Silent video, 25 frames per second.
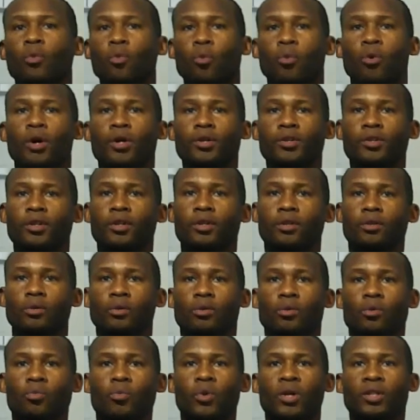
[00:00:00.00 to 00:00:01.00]
ever
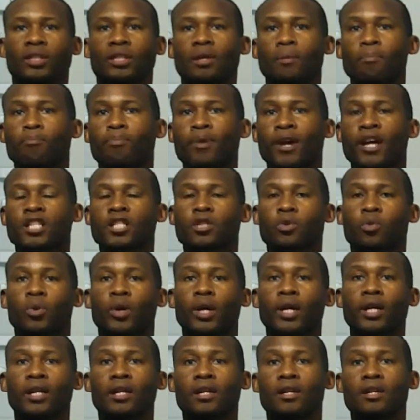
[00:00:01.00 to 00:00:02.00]
wondered what the best
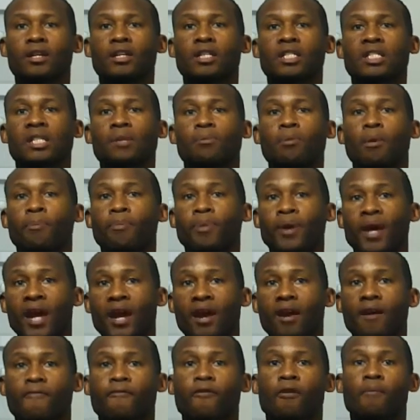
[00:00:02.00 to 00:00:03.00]
way is to
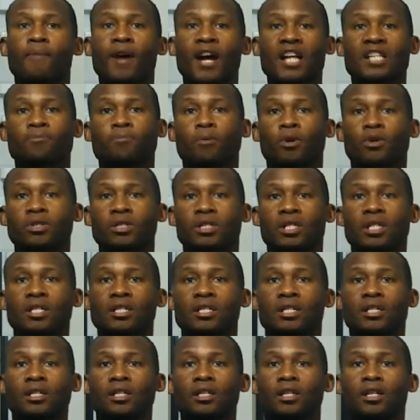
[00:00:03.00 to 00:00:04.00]
prepare for basketball
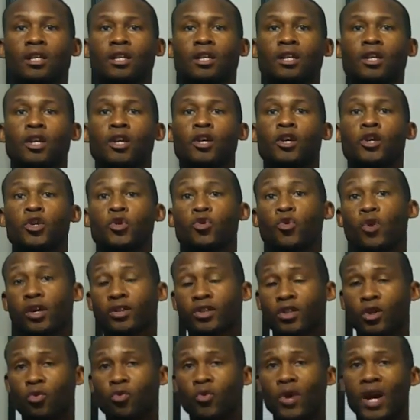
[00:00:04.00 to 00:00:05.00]
season, you
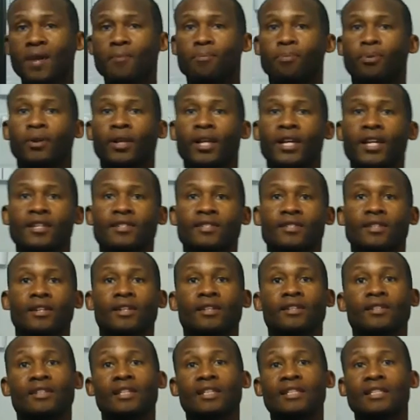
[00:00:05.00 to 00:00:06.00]
are in the right place.
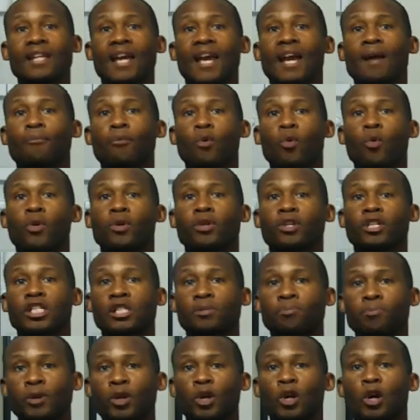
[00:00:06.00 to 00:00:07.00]
Today I'm going to
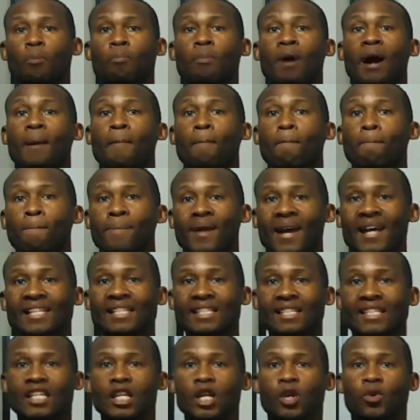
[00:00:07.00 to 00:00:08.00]
spill my
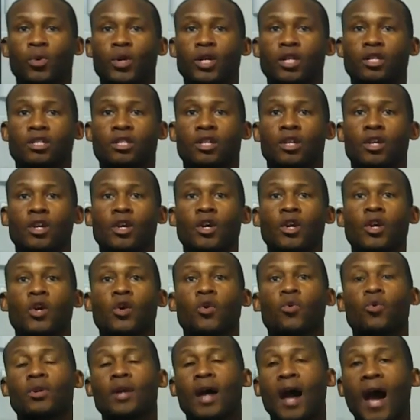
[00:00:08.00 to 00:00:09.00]
best secrets
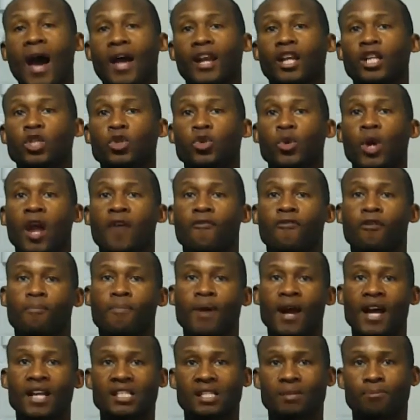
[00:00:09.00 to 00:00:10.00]
on how to train
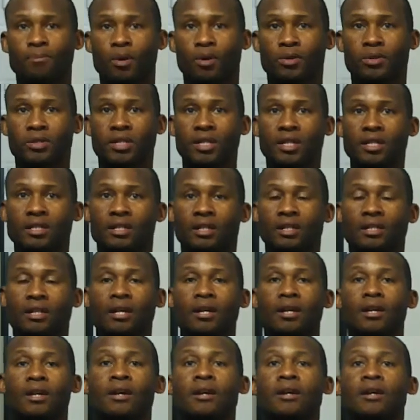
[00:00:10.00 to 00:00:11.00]
for basketball season.
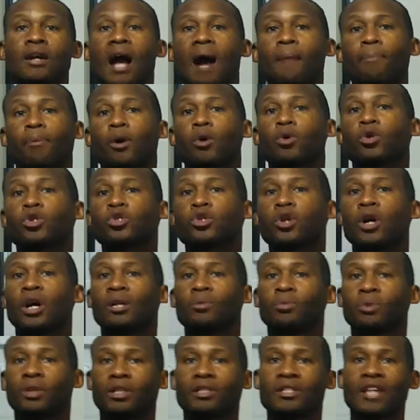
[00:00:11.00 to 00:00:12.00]
I'm Coach
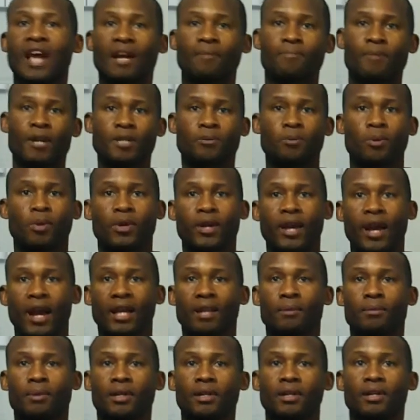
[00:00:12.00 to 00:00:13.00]
Charlie with the Tech Basketball
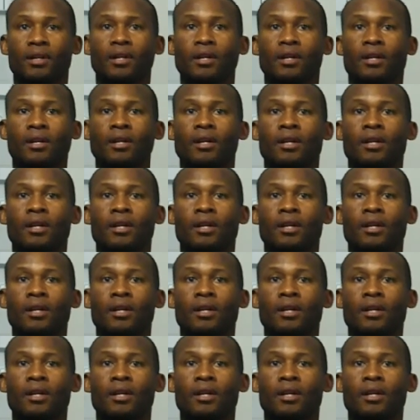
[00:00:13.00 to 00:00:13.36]
Academy.